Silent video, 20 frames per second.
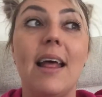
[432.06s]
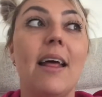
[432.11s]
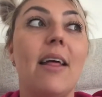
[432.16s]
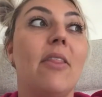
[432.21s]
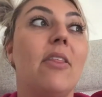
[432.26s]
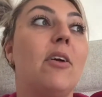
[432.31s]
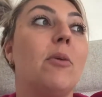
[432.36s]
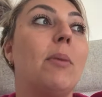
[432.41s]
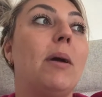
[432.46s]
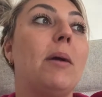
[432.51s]

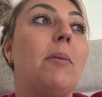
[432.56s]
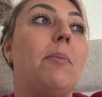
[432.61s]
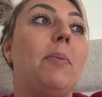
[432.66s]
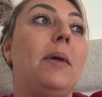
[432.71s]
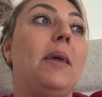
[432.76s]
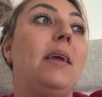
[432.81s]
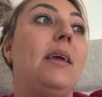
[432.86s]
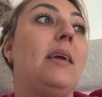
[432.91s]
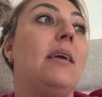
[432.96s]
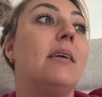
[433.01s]
there might
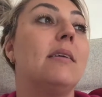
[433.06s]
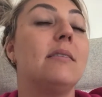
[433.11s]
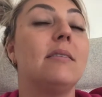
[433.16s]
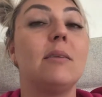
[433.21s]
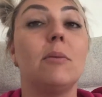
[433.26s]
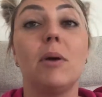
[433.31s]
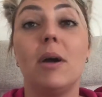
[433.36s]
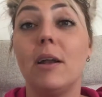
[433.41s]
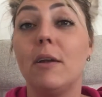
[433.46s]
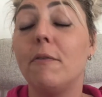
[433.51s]
be
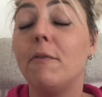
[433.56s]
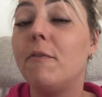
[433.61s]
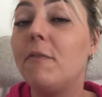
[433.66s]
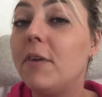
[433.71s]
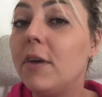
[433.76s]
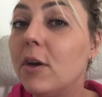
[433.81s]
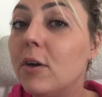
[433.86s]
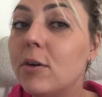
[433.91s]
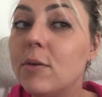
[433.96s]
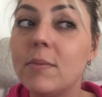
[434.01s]
some kind of
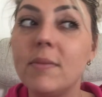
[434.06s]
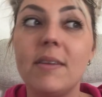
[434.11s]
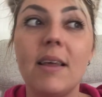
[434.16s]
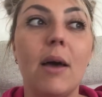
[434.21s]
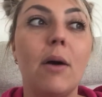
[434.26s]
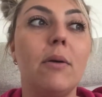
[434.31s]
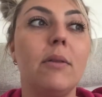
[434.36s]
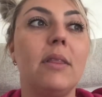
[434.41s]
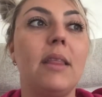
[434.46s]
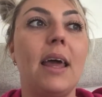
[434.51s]
fumes
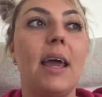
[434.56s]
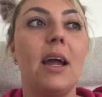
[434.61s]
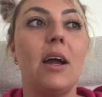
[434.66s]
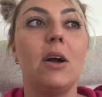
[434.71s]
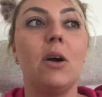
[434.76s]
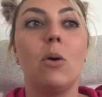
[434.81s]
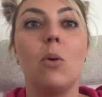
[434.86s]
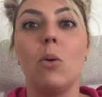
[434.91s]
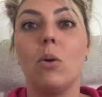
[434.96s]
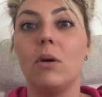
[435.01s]
out
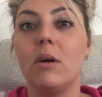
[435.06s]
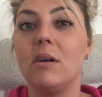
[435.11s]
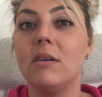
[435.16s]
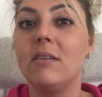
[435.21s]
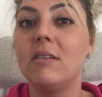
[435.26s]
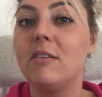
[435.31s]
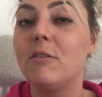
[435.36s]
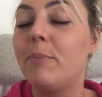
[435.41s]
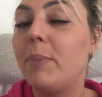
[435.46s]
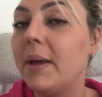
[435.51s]
there or a
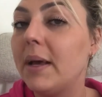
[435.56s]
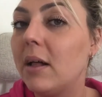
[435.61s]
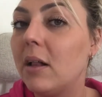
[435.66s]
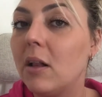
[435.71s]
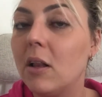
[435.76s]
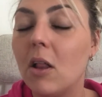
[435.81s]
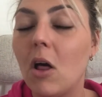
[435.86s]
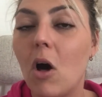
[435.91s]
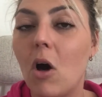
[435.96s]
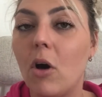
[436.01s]

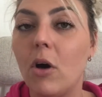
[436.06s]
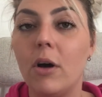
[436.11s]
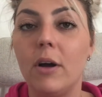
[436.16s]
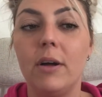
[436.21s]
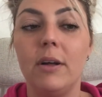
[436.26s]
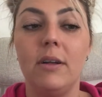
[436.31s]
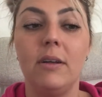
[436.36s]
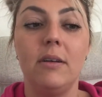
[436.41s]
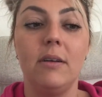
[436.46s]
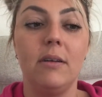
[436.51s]
spill
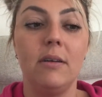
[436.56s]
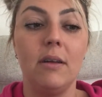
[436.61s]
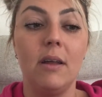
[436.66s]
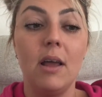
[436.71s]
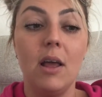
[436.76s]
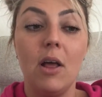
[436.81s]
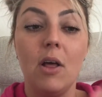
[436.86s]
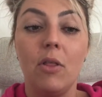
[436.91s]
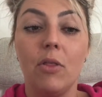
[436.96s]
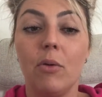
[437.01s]
on
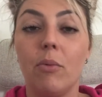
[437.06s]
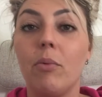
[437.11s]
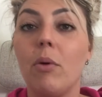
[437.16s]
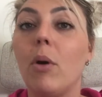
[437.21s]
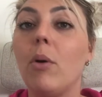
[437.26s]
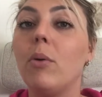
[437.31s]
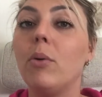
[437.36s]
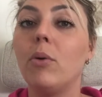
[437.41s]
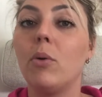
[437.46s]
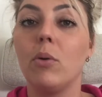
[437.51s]
the
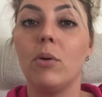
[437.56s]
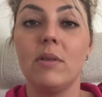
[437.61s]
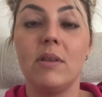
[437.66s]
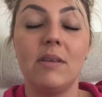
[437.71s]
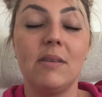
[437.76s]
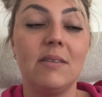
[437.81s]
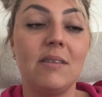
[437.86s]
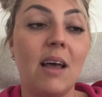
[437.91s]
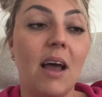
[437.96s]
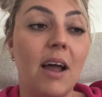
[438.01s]
road or the
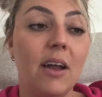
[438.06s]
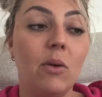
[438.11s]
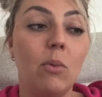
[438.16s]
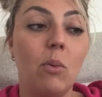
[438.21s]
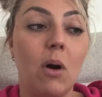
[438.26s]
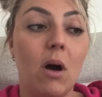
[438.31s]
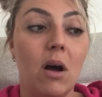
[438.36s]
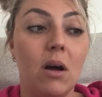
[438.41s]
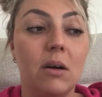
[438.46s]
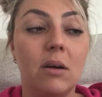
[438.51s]

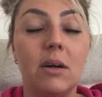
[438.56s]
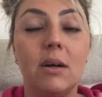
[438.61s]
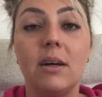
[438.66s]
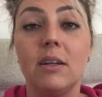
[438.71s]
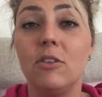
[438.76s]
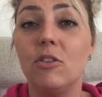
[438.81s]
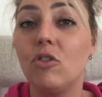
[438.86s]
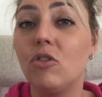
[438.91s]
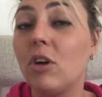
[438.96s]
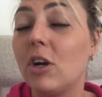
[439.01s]
sidewalk,
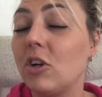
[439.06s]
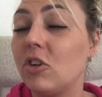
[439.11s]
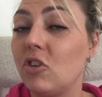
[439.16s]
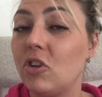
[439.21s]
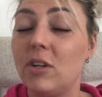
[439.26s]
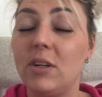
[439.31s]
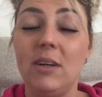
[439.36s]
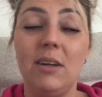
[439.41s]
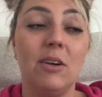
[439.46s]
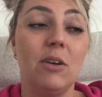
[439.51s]

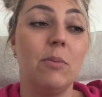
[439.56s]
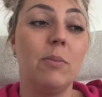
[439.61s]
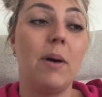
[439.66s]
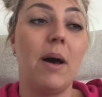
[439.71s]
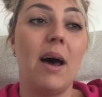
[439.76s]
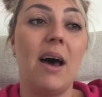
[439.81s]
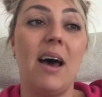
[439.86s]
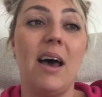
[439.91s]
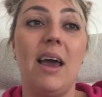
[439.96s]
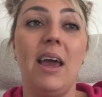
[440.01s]
construction
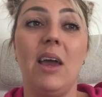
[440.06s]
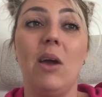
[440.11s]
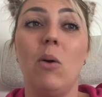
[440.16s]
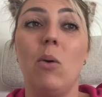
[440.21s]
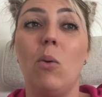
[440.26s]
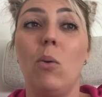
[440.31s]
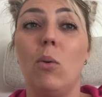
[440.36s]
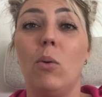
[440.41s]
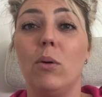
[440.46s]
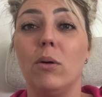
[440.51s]
nearby,
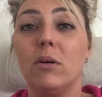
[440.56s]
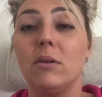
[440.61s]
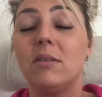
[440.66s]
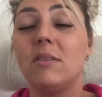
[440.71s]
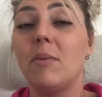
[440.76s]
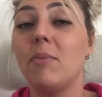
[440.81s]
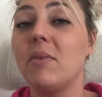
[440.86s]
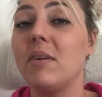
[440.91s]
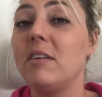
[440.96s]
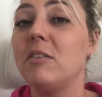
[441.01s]
or
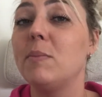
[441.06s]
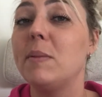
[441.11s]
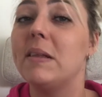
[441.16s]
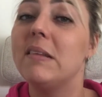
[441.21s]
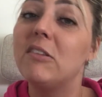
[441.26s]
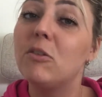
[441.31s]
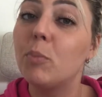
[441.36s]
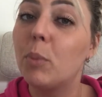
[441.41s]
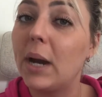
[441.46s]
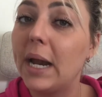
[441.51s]
something's been
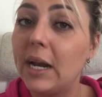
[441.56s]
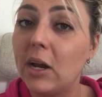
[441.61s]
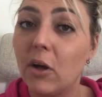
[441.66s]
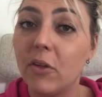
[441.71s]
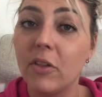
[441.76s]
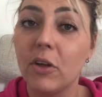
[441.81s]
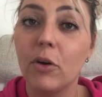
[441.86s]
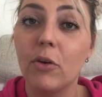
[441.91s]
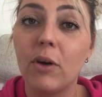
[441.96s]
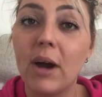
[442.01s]
sprayed on
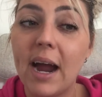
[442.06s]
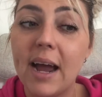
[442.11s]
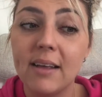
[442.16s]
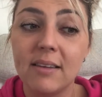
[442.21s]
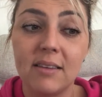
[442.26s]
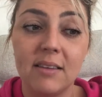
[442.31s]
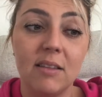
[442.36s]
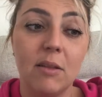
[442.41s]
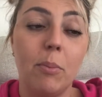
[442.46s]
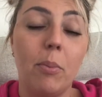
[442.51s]
the grass
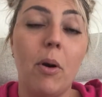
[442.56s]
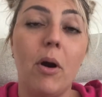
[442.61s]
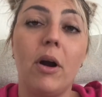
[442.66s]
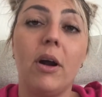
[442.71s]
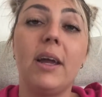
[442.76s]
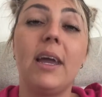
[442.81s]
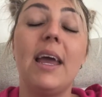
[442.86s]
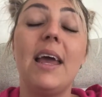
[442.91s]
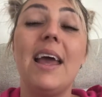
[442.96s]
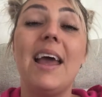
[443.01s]
in the park
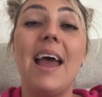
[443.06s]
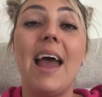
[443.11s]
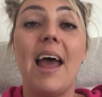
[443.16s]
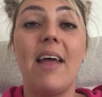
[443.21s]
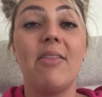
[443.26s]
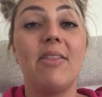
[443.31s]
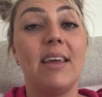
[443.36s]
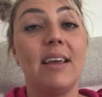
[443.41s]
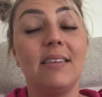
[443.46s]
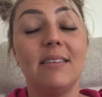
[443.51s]
and
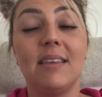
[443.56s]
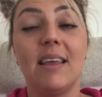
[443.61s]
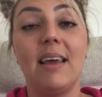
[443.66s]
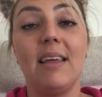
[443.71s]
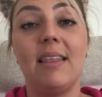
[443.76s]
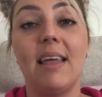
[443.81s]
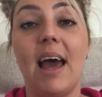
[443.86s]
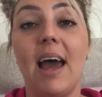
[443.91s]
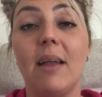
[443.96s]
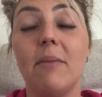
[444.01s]
things like
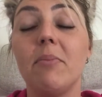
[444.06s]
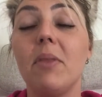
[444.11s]
that.